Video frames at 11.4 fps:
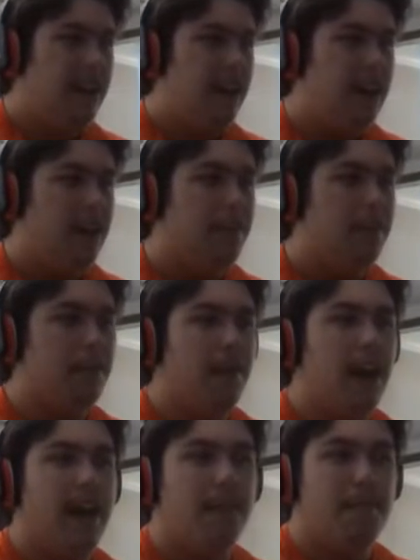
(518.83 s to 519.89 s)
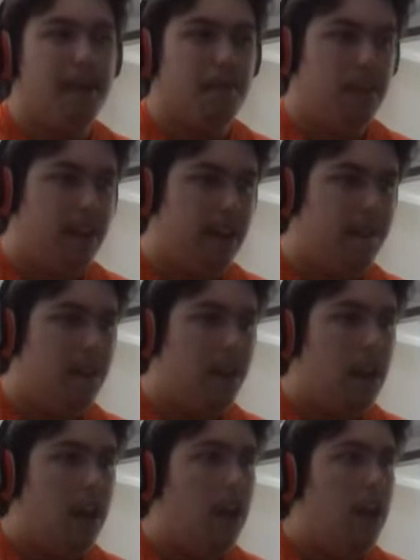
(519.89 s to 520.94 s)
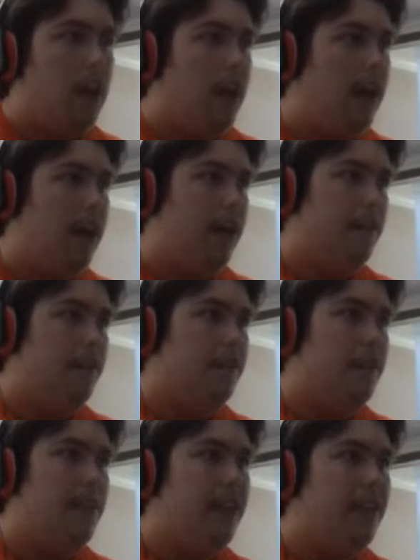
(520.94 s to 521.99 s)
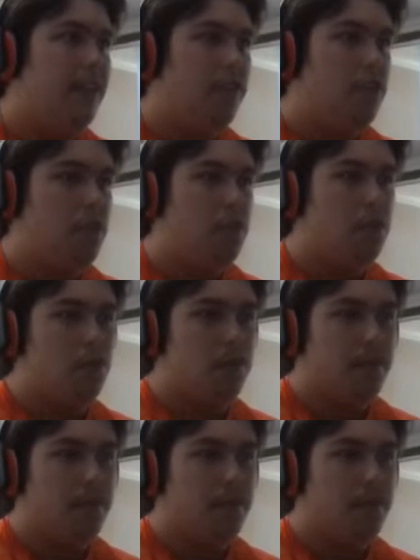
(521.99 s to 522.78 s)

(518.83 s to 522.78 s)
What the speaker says: And I didn't mean to put it there. What's amazing too